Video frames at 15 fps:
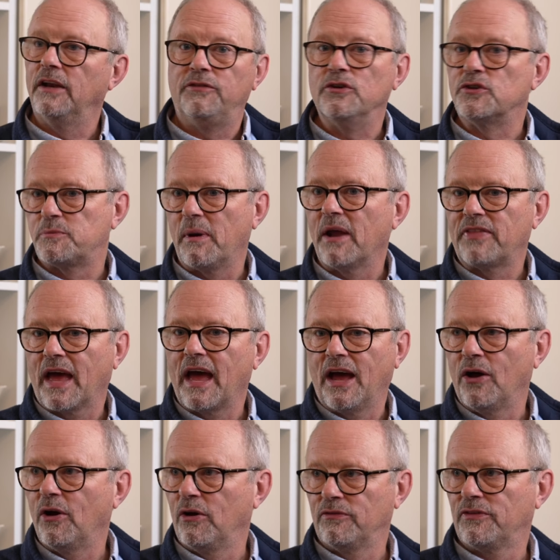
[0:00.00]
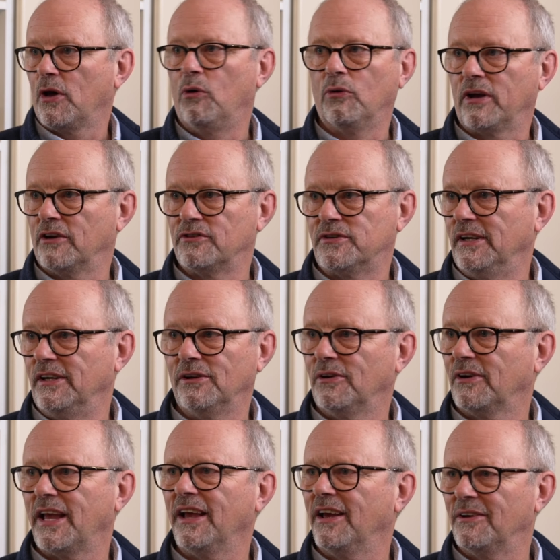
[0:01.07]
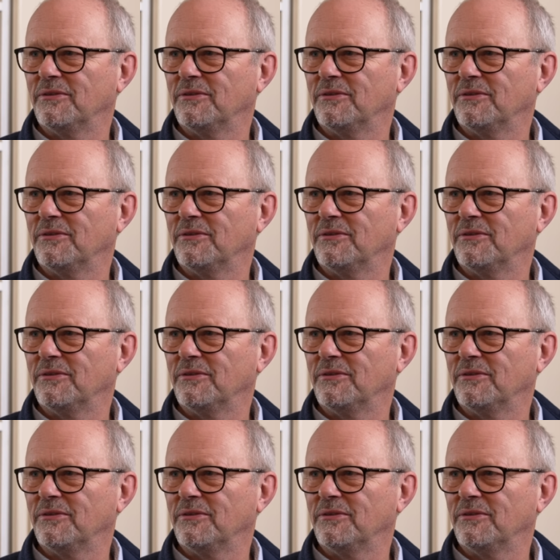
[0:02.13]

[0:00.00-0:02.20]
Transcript: if you spread that out over the whole country, you're looking at